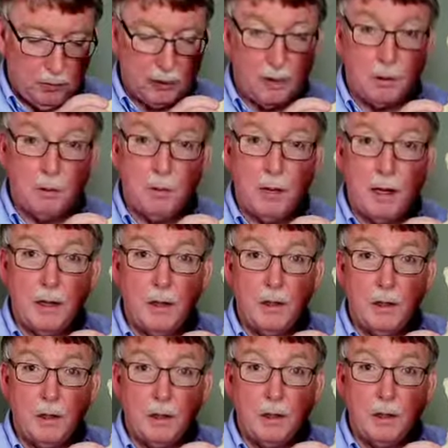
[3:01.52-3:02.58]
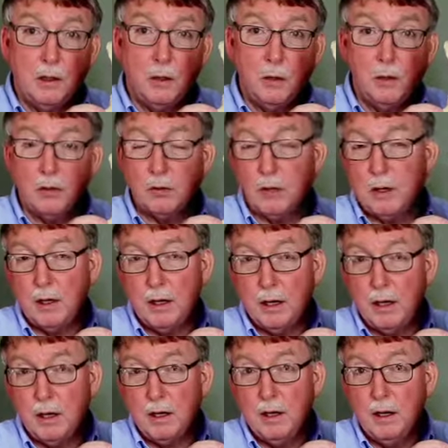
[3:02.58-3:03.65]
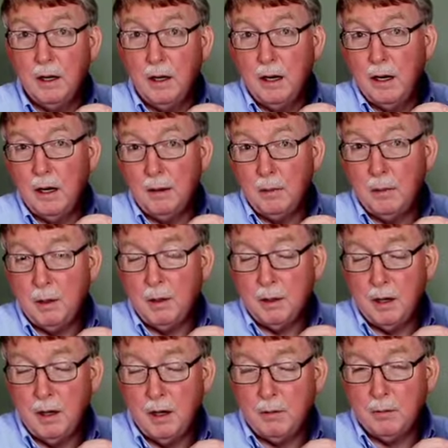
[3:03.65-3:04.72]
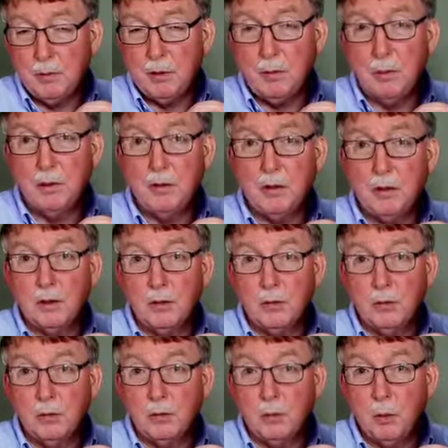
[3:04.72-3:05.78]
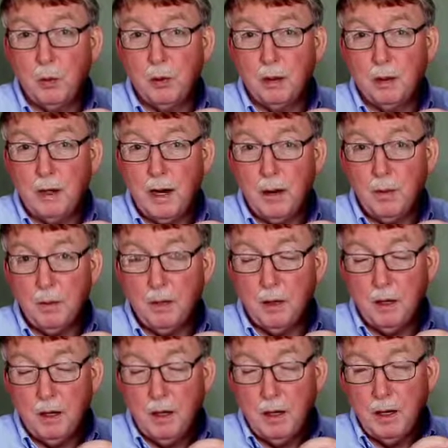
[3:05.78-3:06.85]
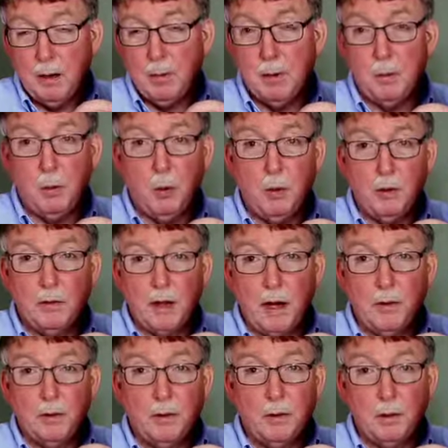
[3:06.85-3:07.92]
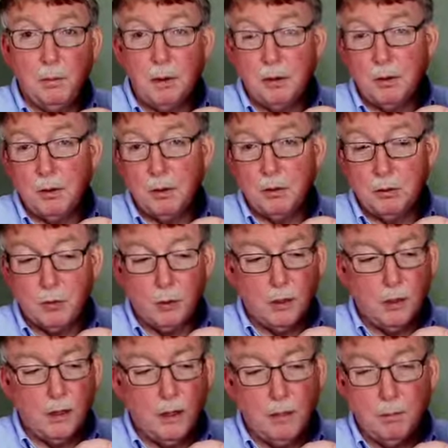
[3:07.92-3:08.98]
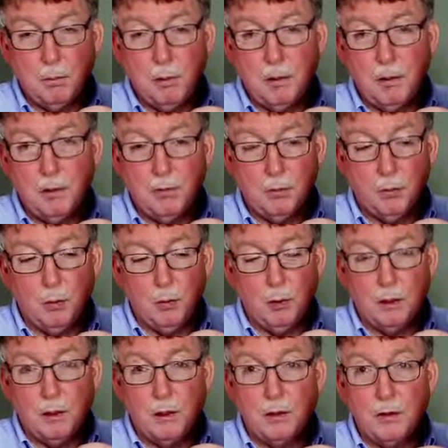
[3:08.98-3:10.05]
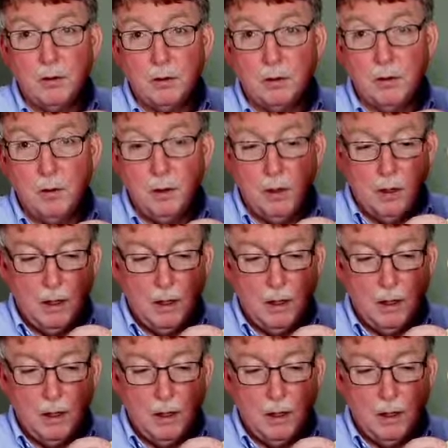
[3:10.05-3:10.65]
to keep that knee going straight ahead, and many times that means that the foot's pointed out. And when it points out, then the big toe joint can't bend. So what we need to do